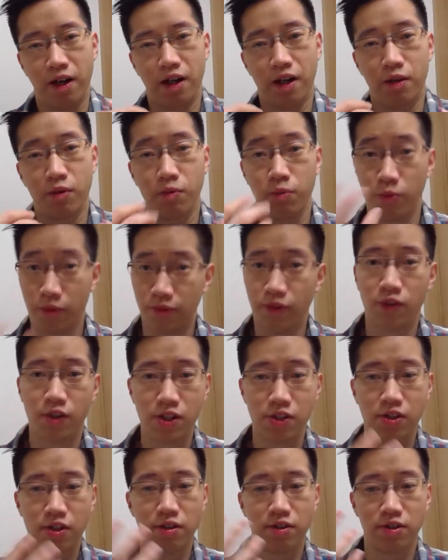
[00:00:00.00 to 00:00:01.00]
We
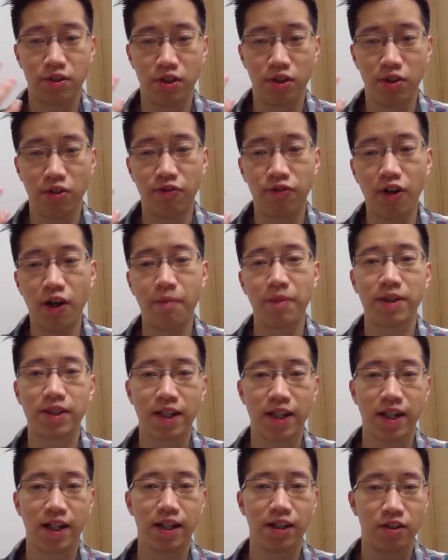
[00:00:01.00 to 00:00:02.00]
focus on
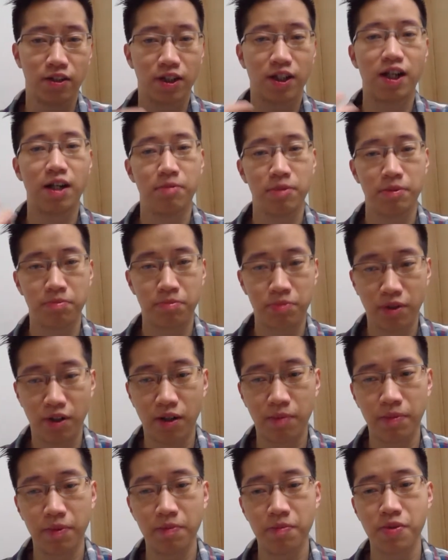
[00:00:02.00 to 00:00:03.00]
formatting and the common
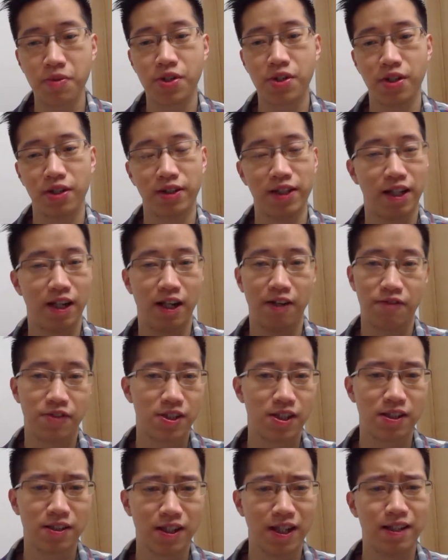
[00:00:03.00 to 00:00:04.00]
problems that I've
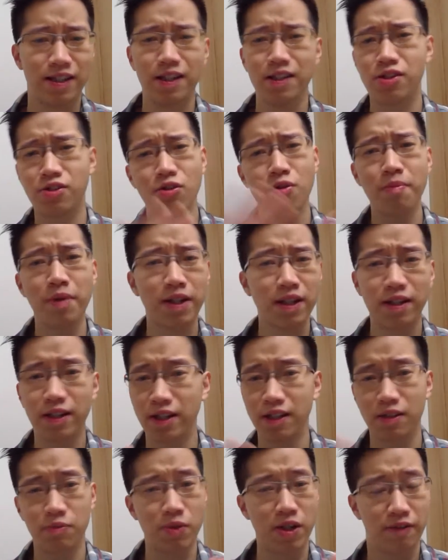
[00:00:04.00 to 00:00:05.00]
seen, and then so many
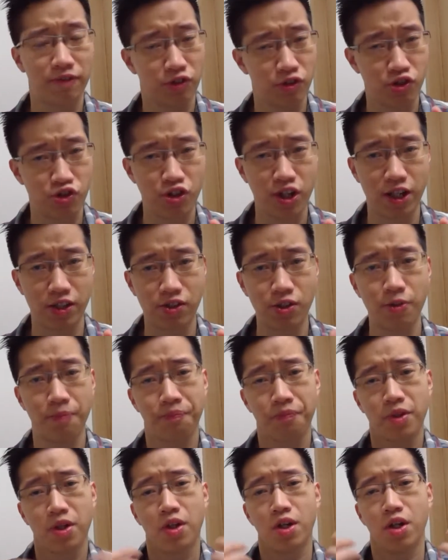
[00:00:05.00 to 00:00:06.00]
things we have to share. So
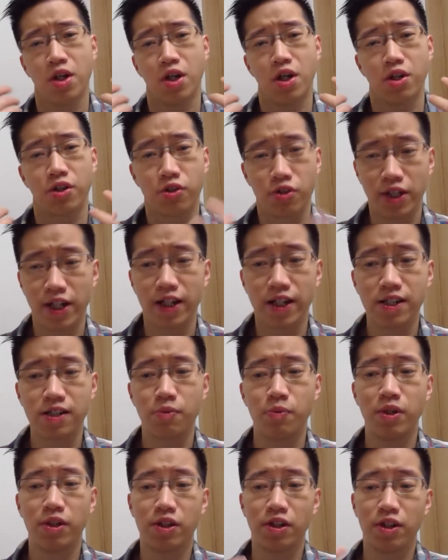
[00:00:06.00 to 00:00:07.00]
today is
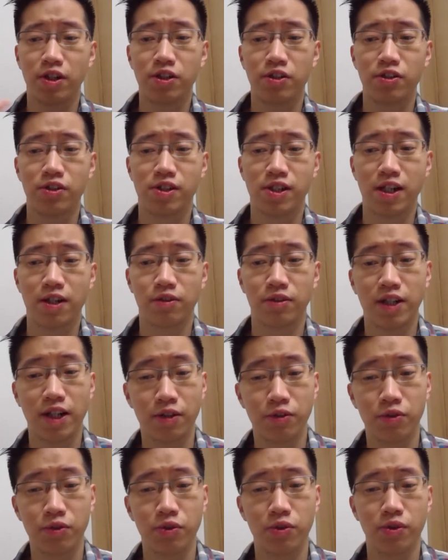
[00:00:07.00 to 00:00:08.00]
we're going to tell
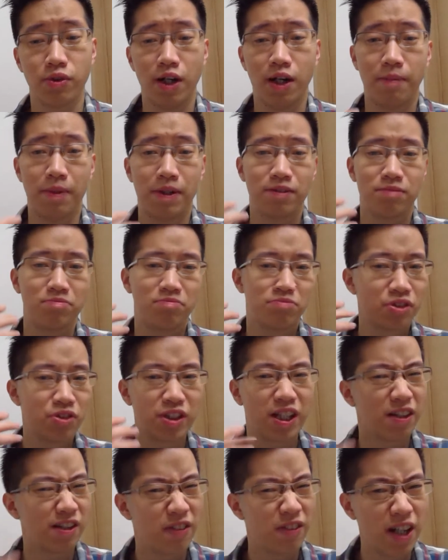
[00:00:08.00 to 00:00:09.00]
you about
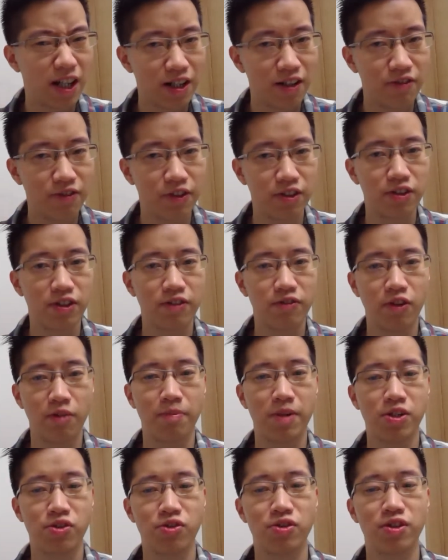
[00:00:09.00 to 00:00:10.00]
the irrelevant
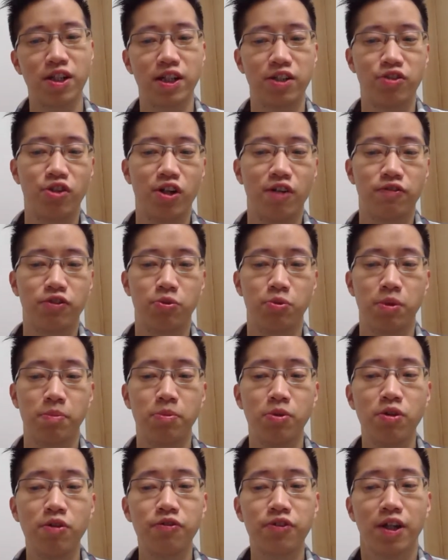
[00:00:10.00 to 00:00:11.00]
information that you have to
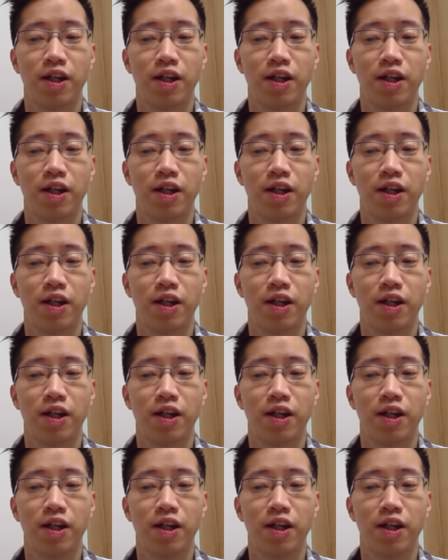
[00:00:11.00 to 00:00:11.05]
remove.